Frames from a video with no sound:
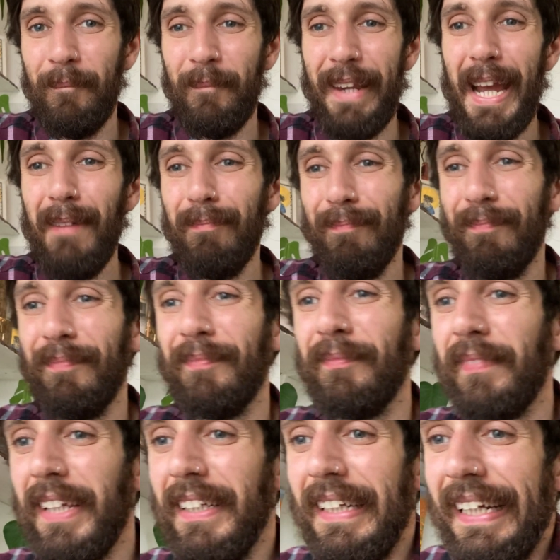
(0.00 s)
Yeah?
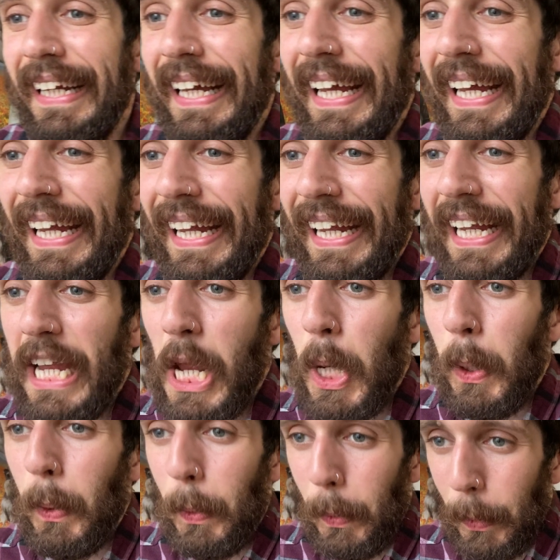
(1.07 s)

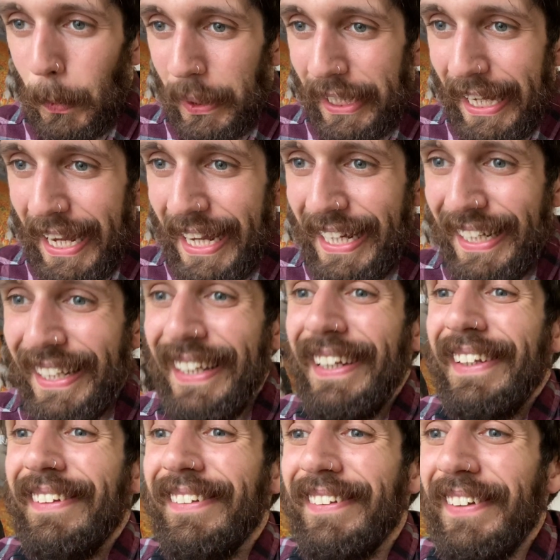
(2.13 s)
Okay,
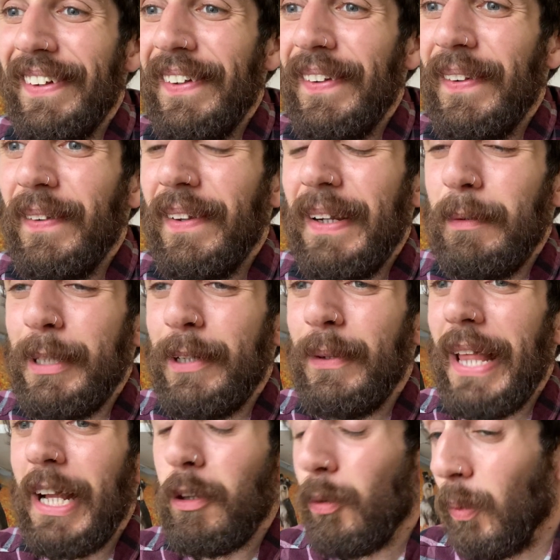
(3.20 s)
so we do
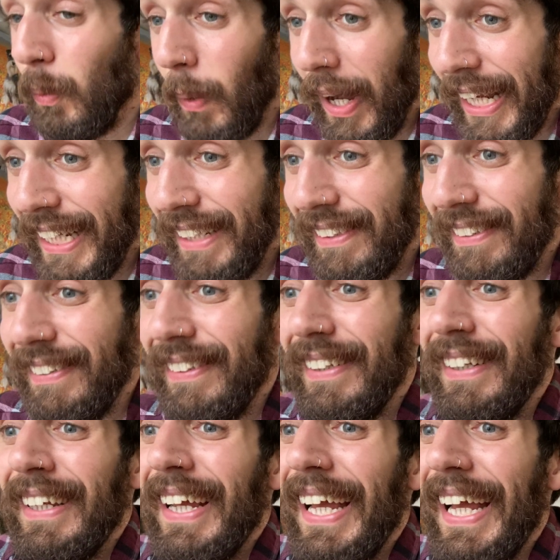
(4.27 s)
that twice,
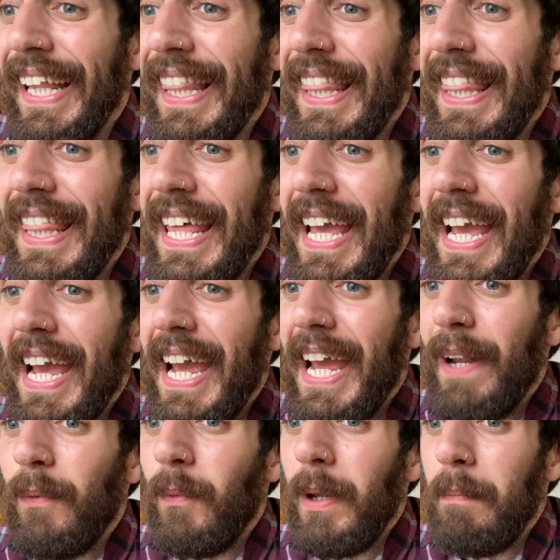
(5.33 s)
and
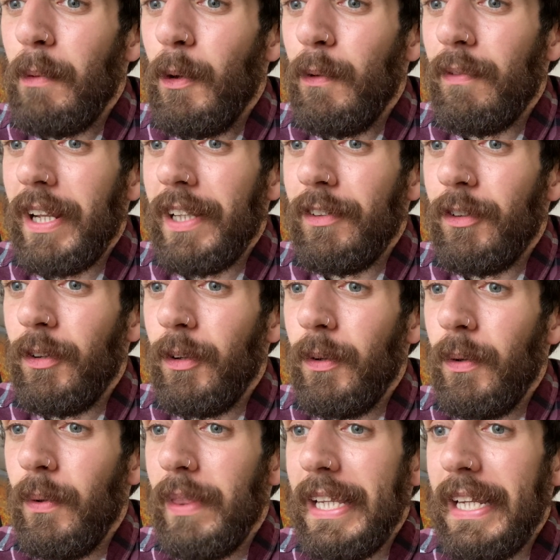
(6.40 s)
then we move
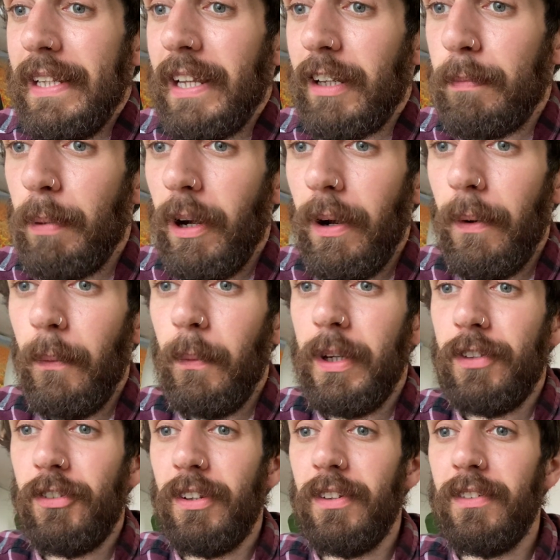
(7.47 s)
into the next part,
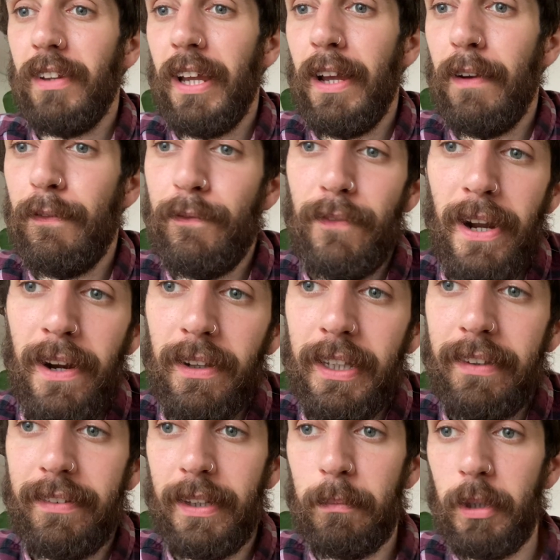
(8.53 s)
which is fairly
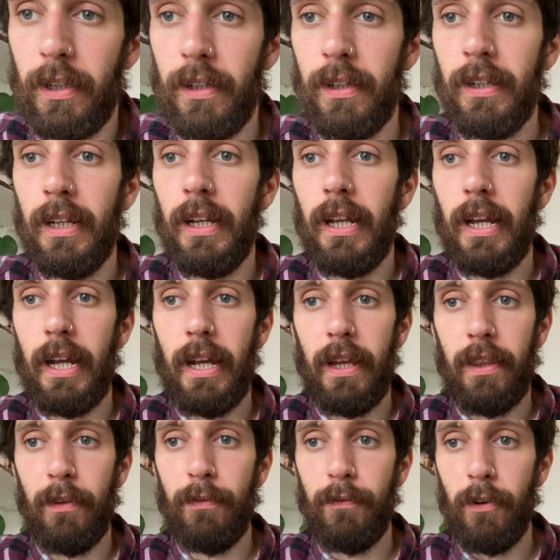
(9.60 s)
similar.
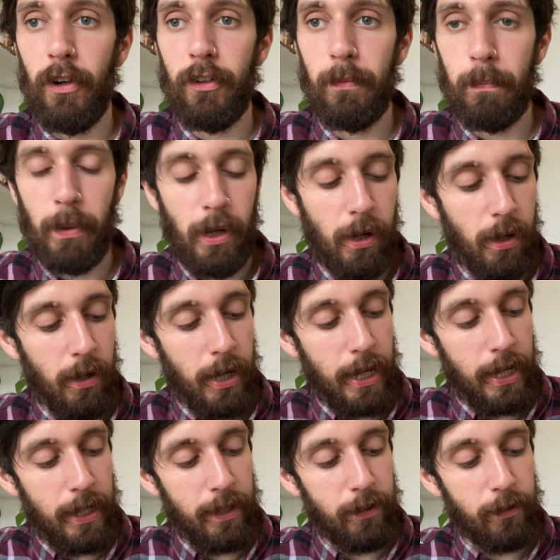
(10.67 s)
The first bar
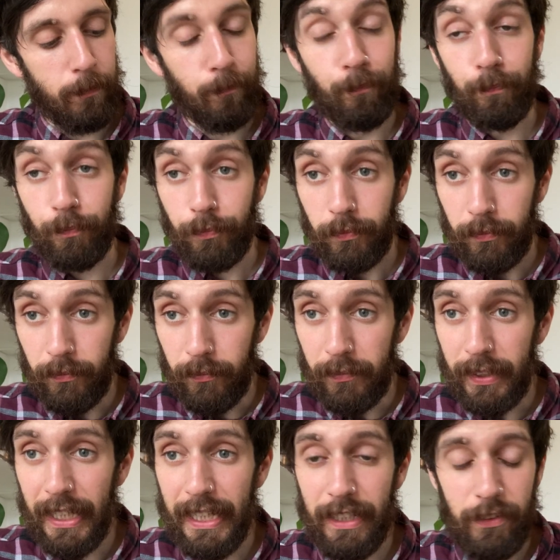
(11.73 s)
is,
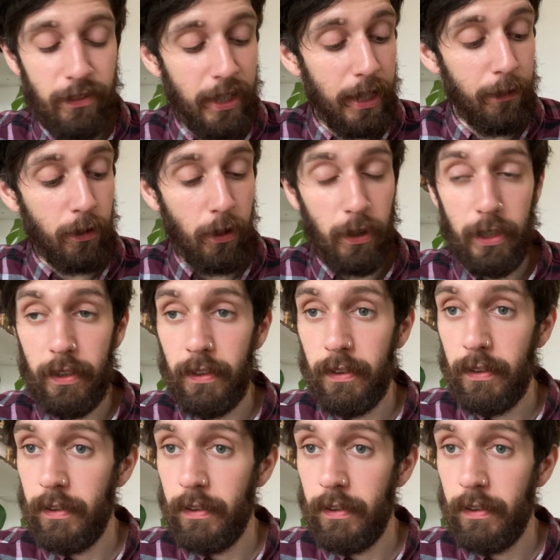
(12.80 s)
instead of going,